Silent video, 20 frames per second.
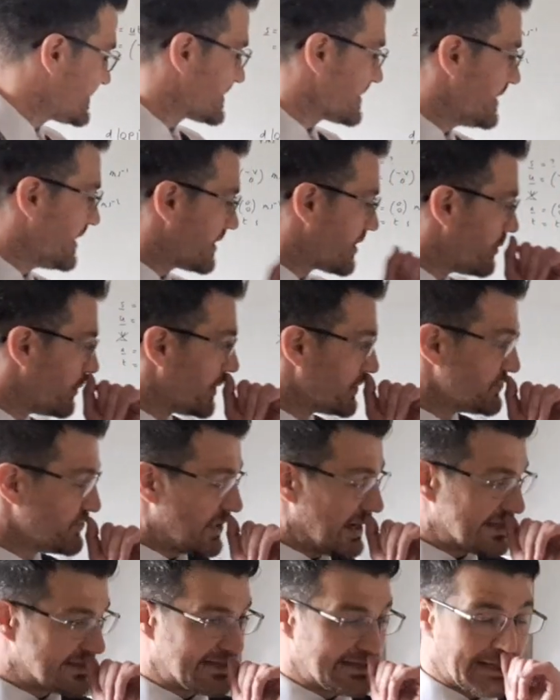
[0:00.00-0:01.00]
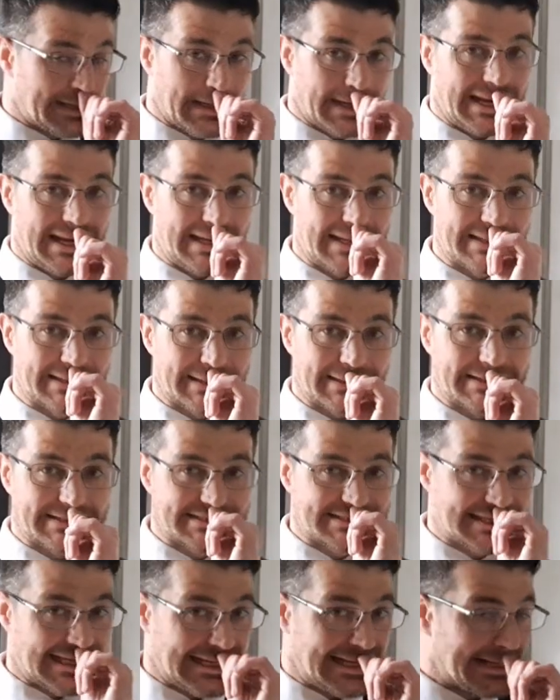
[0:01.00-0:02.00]
a quadratic in
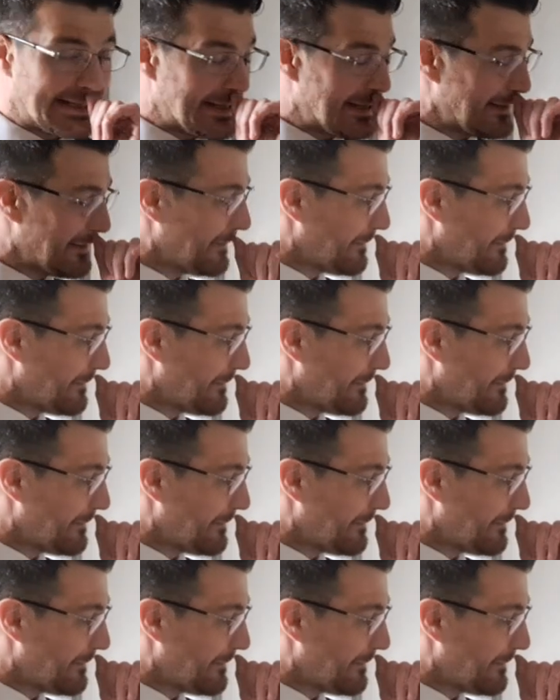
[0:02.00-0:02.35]
t.